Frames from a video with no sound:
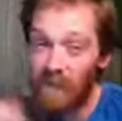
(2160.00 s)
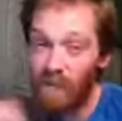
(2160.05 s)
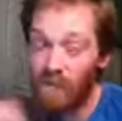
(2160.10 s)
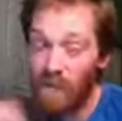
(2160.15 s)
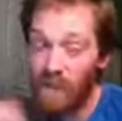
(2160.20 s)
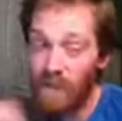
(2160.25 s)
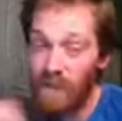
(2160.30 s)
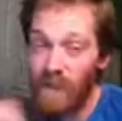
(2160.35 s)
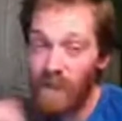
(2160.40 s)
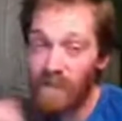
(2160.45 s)

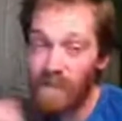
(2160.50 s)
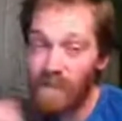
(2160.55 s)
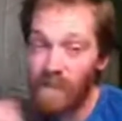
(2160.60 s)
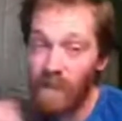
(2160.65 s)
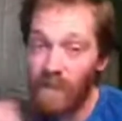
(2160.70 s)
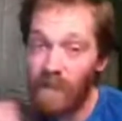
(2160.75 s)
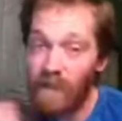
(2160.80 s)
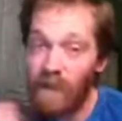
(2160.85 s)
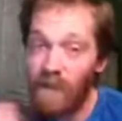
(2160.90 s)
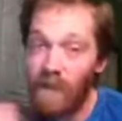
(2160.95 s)
unit
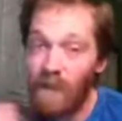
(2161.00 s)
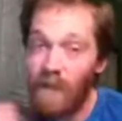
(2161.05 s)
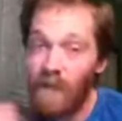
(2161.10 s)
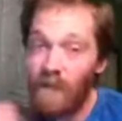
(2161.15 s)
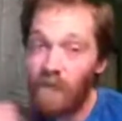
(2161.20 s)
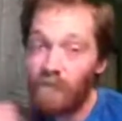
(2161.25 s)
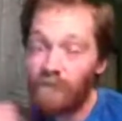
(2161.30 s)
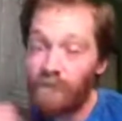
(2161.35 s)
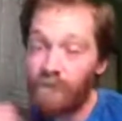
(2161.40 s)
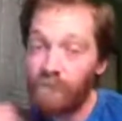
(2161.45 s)
testing
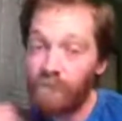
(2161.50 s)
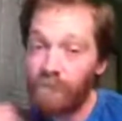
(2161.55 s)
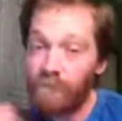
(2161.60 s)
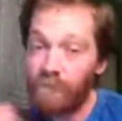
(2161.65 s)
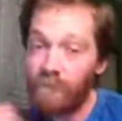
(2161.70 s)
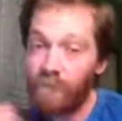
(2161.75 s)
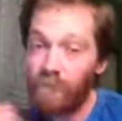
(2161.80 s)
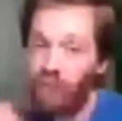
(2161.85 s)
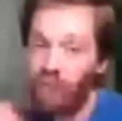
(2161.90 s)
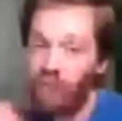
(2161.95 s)

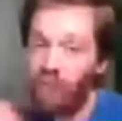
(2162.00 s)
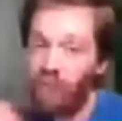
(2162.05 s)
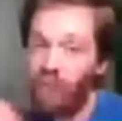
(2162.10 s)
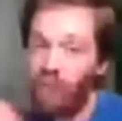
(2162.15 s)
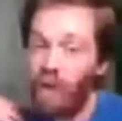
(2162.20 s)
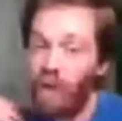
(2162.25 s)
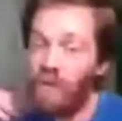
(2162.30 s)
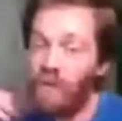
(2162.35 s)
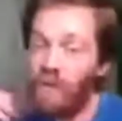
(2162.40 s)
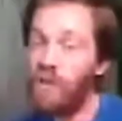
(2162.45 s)

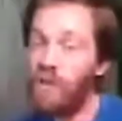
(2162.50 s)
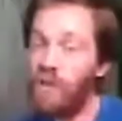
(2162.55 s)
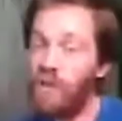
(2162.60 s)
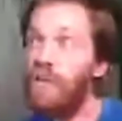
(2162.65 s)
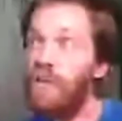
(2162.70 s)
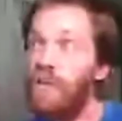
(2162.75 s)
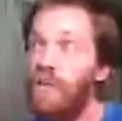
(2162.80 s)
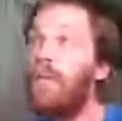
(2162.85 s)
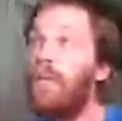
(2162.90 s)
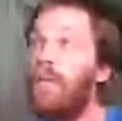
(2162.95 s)

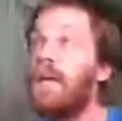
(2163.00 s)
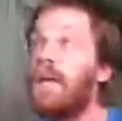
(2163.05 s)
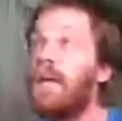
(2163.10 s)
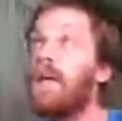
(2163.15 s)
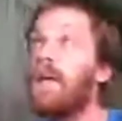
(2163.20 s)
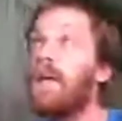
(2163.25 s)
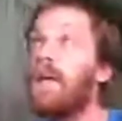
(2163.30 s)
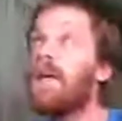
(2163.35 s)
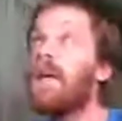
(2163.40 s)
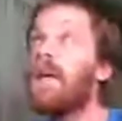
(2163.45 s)
should
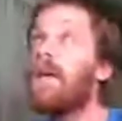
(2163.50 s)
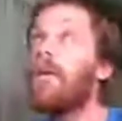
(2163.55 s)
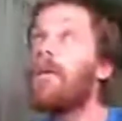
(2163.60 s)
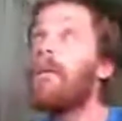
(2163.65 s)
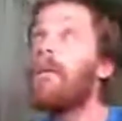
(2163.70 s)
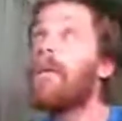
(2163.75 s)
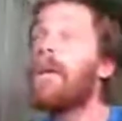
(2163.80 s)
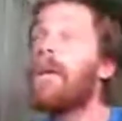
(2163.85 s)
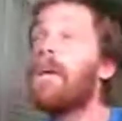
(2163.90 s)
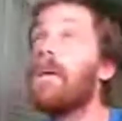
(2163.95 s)
be
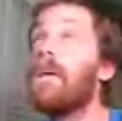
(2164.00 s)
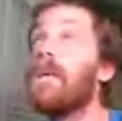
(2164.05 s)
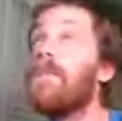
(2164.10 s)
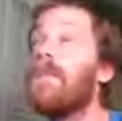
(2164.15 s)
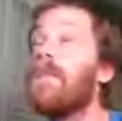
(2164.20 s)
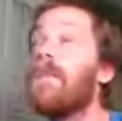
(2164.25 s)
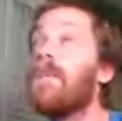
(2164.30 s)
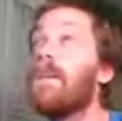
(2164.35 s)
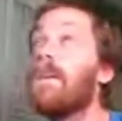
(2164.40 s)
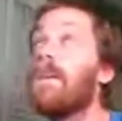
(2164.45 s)

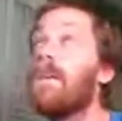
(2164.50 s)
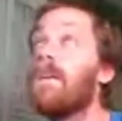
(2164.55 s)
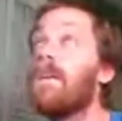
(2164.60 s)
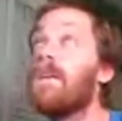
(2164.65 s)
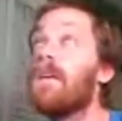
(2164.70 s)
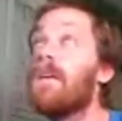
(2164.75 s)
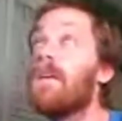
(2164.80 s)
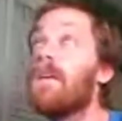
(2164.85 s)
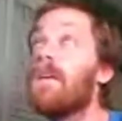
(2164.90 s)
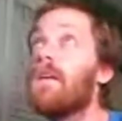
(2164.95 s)
in
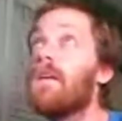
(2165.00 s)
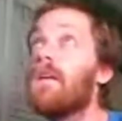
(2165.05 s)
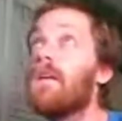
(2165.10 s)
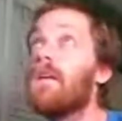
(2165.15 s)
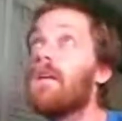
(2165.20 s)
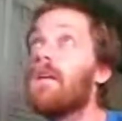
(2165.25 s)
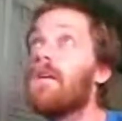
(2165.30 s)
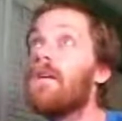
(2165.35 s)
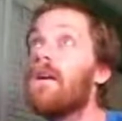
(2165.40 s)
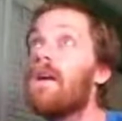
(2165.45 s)
the,
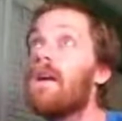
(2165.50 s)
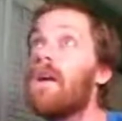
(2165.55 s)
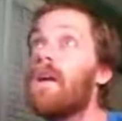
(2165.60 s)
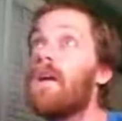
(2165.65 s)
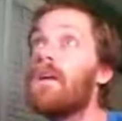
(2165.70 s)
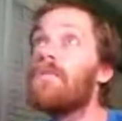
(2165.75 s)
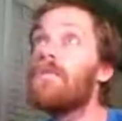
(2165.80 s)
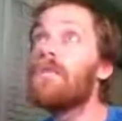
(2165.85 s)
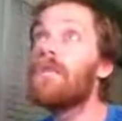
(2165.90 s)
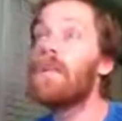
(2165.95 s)

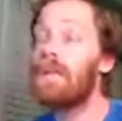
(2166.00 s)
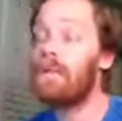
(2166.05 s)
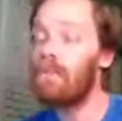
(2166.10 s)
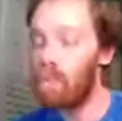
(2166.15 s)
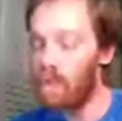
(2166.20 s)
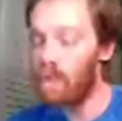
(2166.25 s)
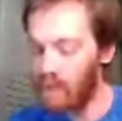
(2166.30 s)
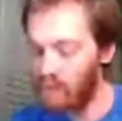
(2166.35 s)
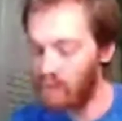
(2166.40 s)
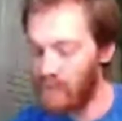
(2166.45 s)
like
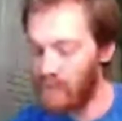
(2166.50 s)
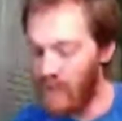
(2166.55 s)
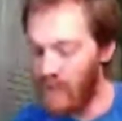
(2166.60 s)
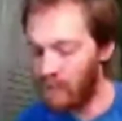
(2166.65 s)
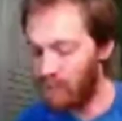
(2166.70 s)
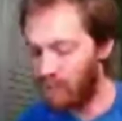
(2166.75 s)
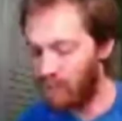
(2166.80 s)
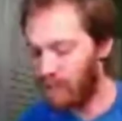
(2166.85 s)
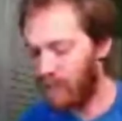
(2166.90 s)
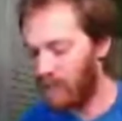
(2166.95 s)
when you
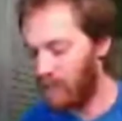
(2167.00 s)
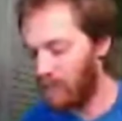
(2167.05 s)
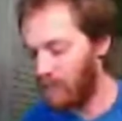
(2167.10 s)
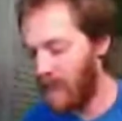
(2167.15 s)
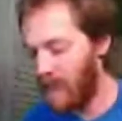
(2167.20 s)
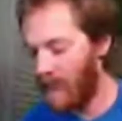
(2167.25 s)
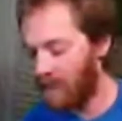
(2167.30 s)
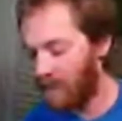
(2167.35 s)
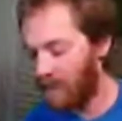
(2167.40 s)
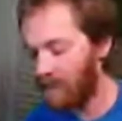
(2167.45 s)
type the
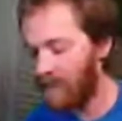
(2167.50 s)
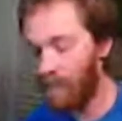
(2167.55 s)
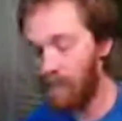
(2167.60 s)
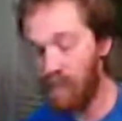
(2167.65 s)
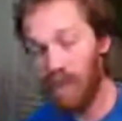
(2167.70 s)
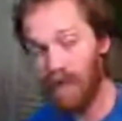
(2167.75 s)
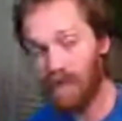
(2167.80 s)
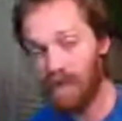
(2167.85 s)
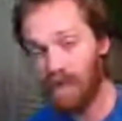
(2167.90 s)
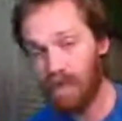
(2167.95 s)
command that's
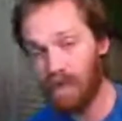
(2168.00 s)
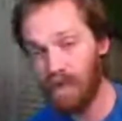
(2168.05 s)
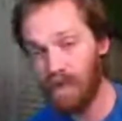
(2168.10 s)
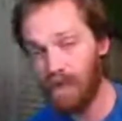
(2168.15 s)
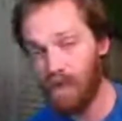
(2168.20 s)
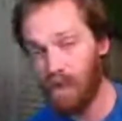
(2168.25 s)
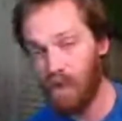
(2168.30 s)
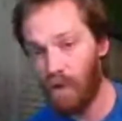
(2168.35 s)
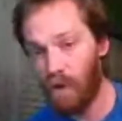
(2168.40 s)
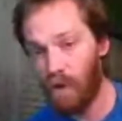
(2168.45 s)
MGI Solution
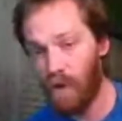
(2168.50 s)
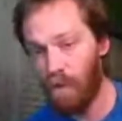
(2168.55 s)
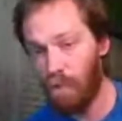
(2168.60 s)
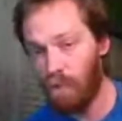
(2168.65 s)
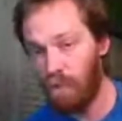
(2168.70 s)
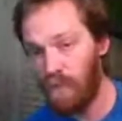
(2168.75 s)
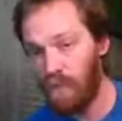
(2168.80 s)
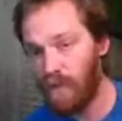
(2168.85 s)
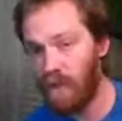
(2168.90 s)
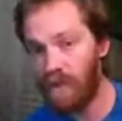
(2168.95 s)

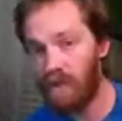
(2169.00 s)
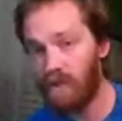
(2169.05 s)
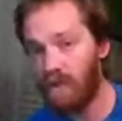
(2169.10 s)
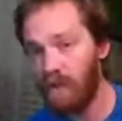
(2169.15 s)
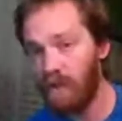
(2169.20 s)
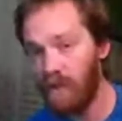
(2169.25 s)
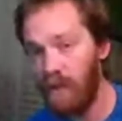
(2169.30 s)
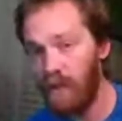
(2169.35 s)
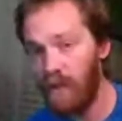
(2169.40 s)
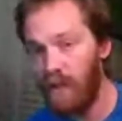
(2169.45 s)
Explorer
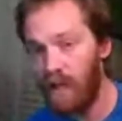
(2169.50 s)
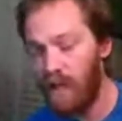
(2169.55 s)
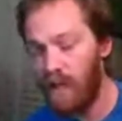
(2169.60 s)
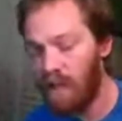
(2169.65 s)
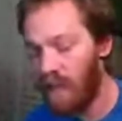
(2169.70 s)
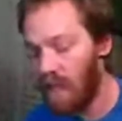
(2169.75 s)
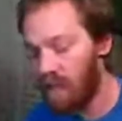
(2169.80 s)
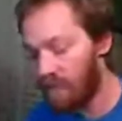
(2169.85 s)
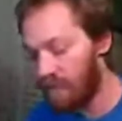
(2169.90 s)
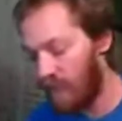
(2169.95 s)
build,
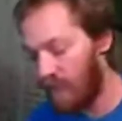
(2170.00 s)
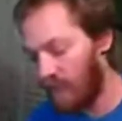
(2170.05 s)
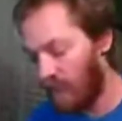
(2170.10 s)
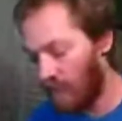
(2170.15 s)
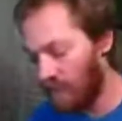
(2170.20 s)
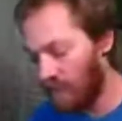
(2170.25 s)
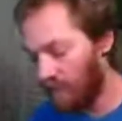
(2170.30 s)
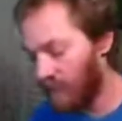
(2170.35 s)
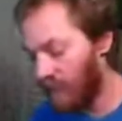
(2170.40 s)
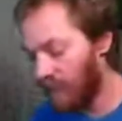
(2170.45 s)
that's like
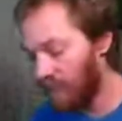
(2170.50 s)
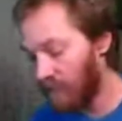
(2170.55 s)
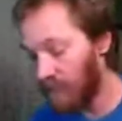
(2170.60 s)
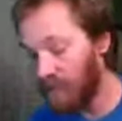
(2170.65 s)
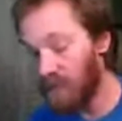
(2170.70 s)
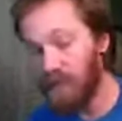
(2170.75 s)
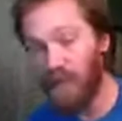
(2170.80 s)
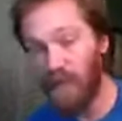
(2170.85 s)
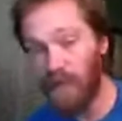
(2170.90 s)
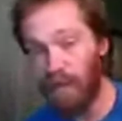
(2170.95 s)
a thing that
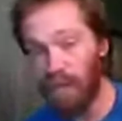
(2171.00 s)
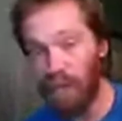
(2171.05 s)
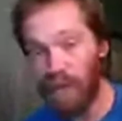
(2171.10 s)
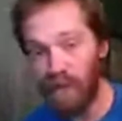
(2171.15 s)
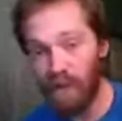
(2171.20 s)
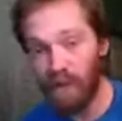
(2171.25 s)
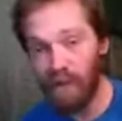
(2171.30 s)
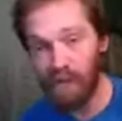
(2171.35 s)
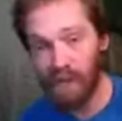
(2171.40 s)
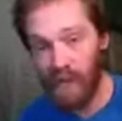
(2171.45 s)
is going to
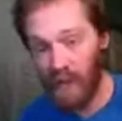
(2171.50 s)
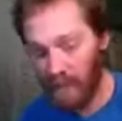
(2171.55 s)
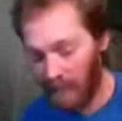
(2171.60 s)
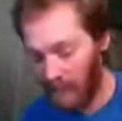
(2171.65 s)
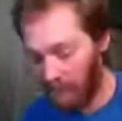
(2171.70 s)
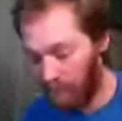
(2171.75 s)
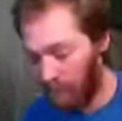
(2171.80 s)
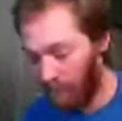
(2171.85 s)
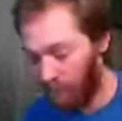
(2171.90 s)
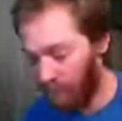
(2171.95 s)
build. And
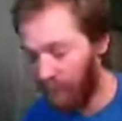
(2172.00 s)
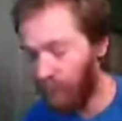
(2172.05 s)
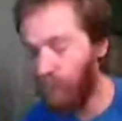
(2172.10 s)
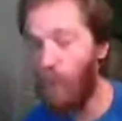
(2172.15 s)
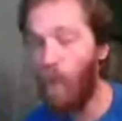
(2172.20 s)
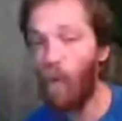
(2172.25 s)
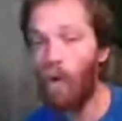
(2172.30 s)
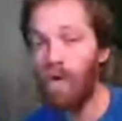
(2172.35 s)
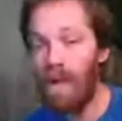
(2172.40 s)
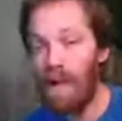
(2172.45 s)
then
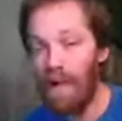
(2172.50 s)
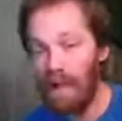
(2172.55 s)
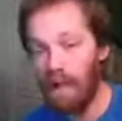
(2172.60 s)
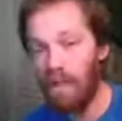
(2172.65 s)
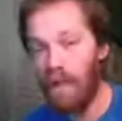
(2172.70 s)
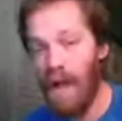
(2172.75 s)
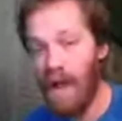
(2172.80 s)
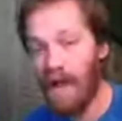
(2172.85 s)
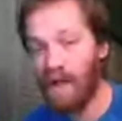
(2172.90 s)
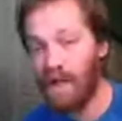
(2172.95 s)
before that
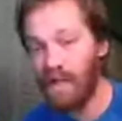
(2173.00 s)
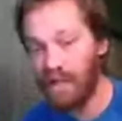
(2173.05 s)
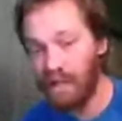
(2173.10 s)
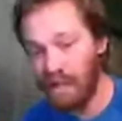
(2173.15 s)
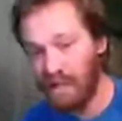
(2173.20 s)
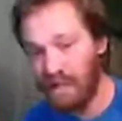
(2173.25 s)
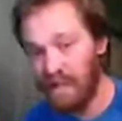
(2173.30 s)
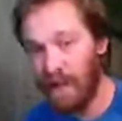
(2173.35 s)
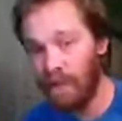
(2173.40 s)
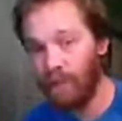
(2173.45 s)
command as a
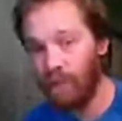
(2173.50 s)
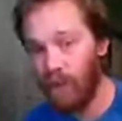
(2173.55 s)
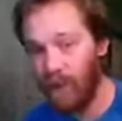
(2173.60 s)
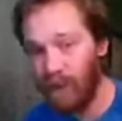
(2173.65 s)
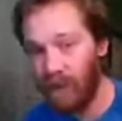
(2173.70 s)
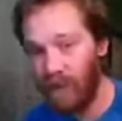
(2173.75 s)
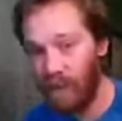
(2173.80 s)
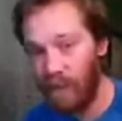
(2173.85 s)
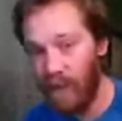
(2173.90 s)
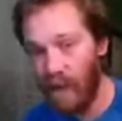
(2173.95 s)

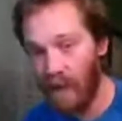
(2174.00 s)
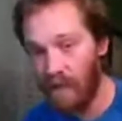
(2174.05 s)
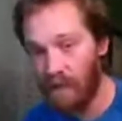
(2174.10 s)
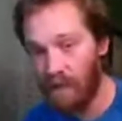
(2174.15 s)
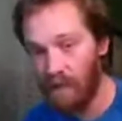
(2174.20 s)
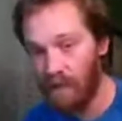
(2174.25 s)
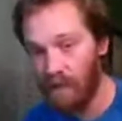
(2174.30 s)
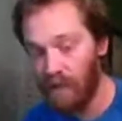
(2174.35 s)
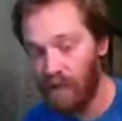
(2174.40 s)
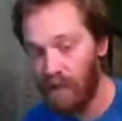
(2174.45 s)
separate command,